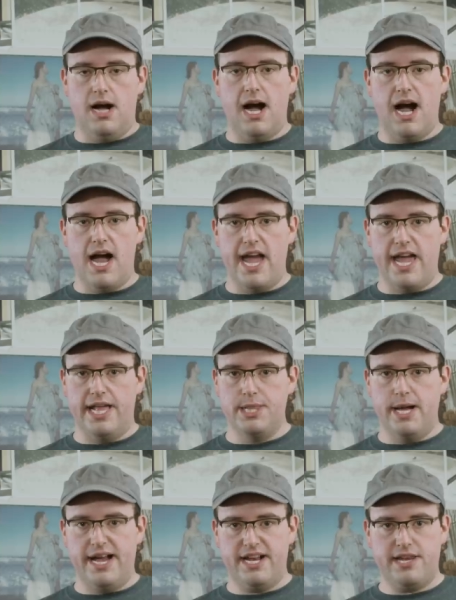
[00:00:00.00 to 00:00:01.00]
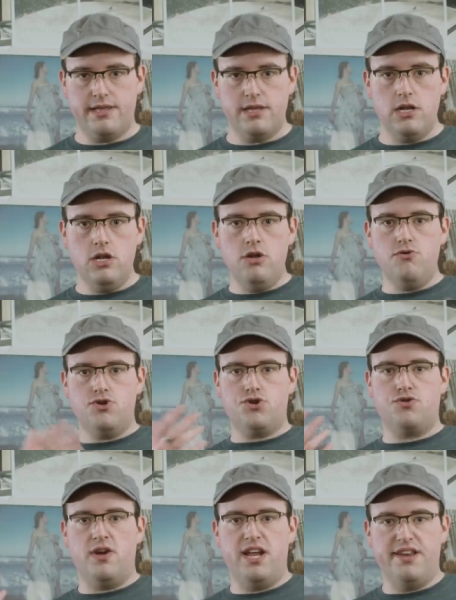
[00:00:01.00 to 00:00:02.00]
I liked the Loot
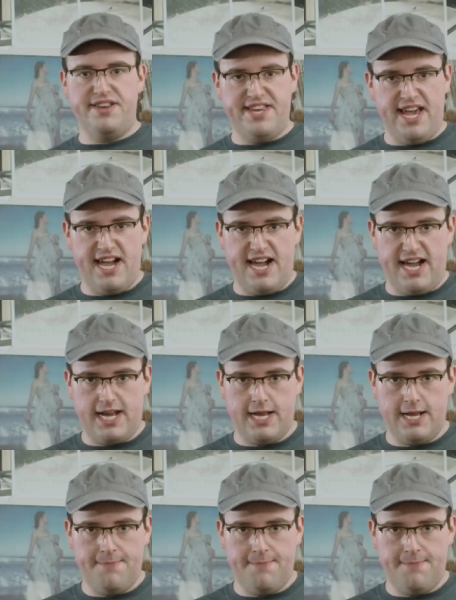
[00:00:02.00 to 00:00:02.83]
Train attack.